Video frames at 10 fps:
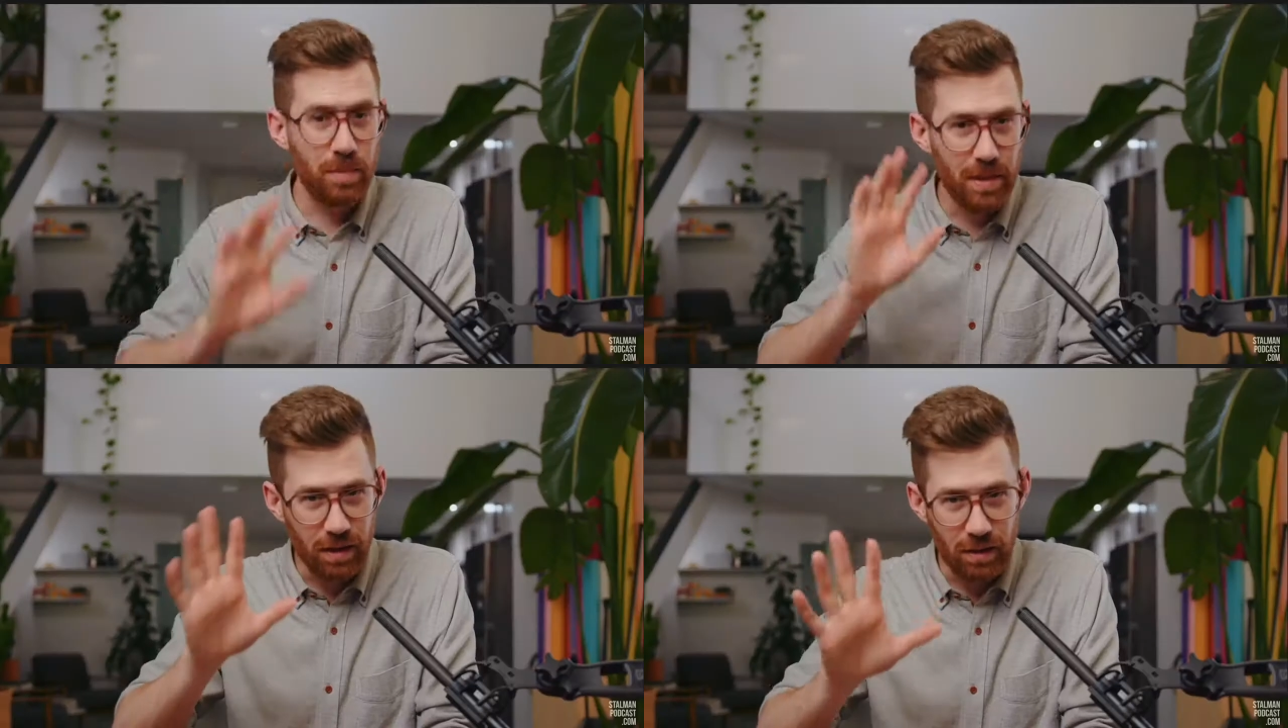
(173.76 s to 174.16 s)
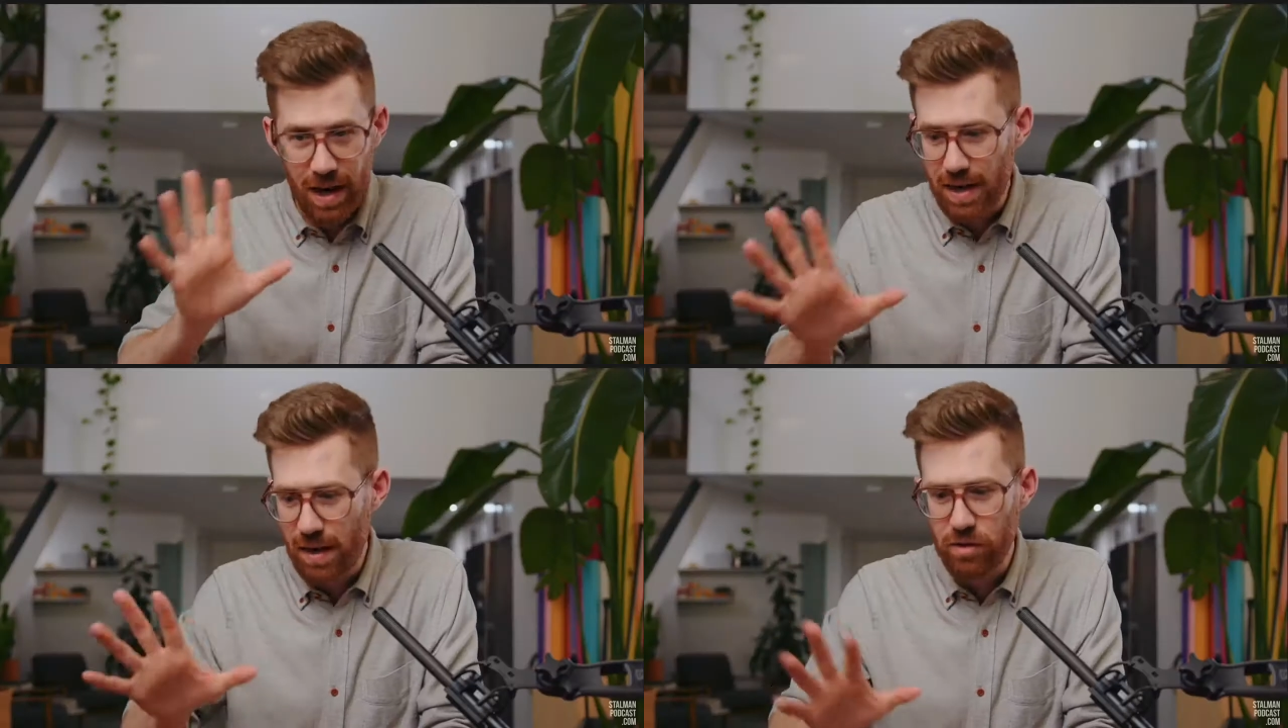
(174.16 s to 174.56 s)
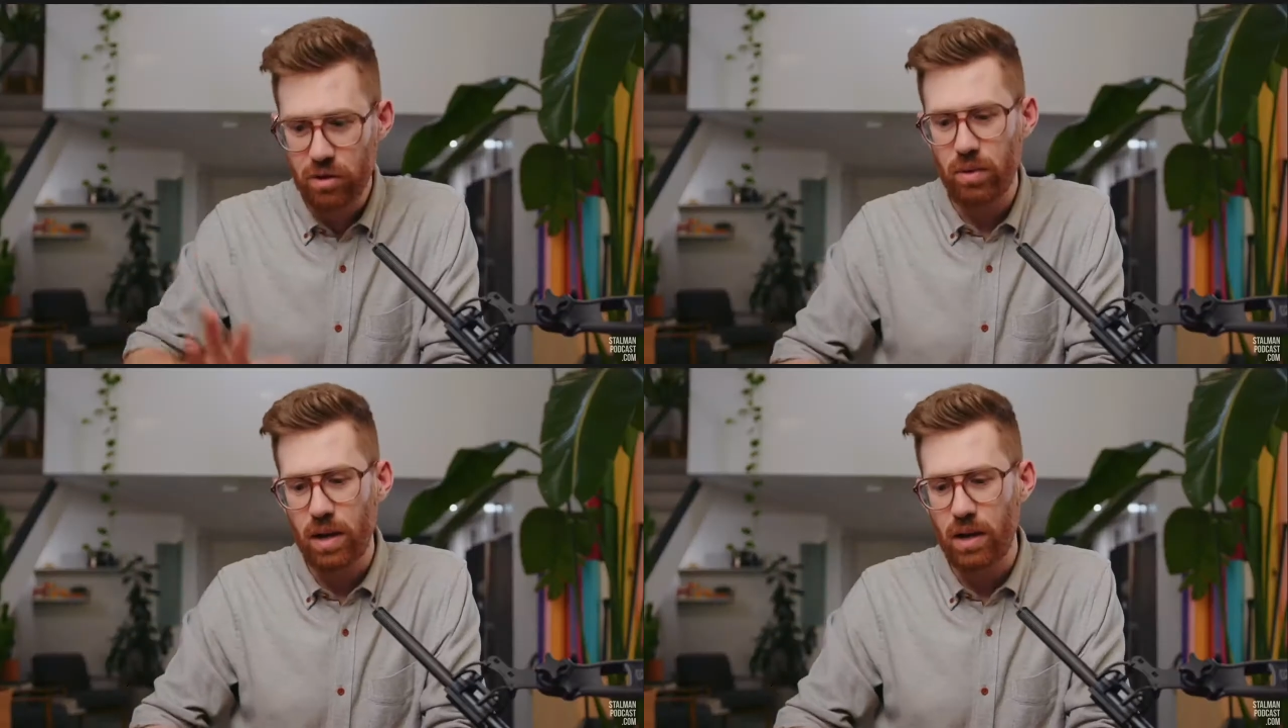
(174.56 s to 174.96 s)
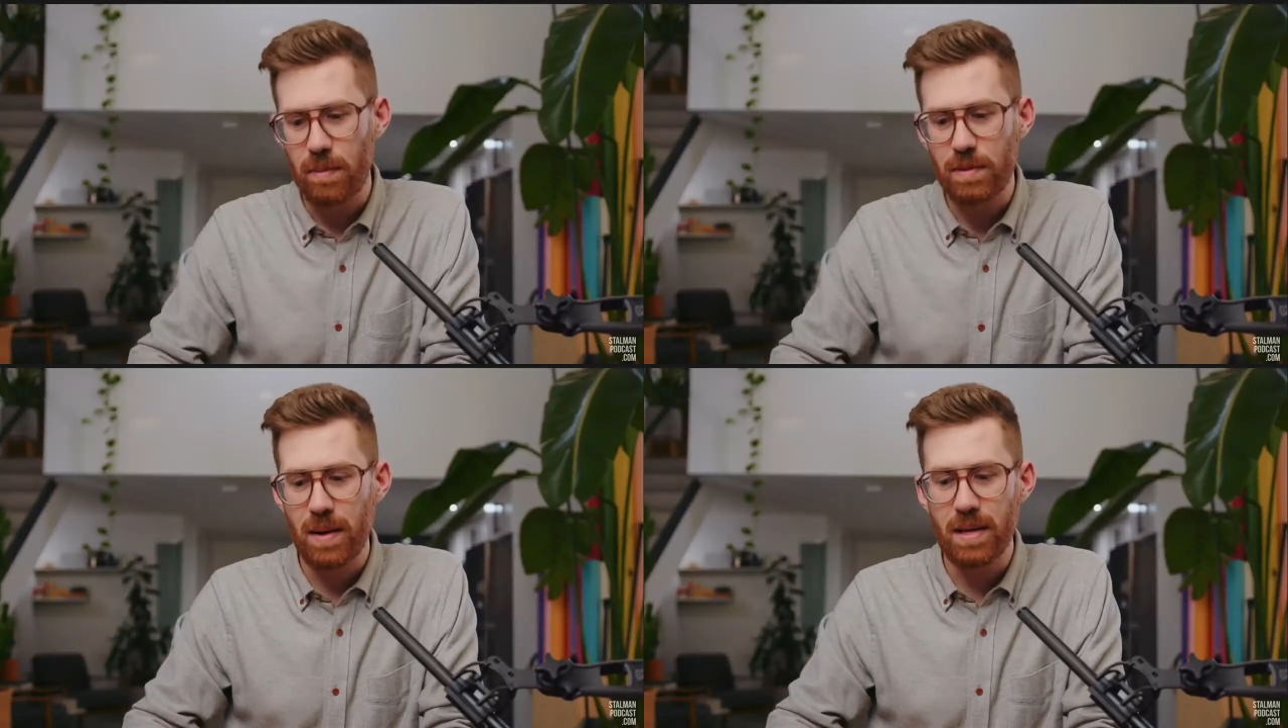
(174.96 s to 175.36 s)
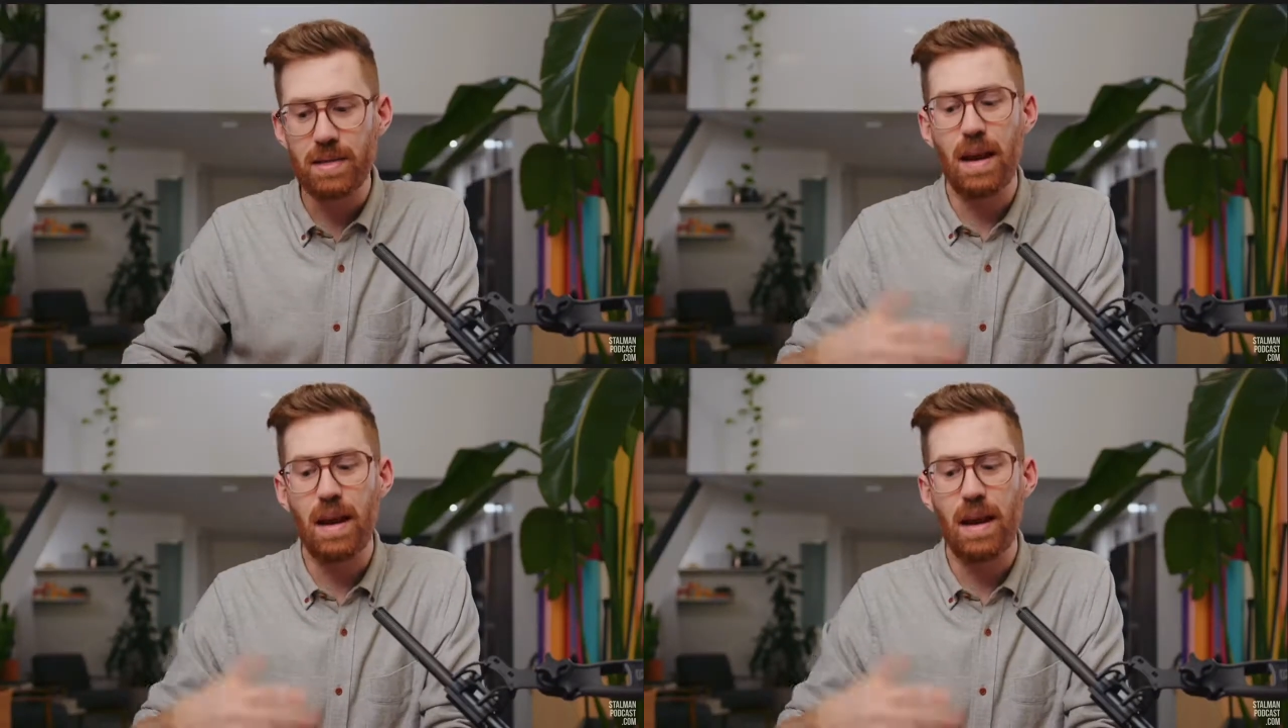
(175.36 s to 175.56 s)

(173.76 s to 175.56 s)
to be clear, I never create optimized,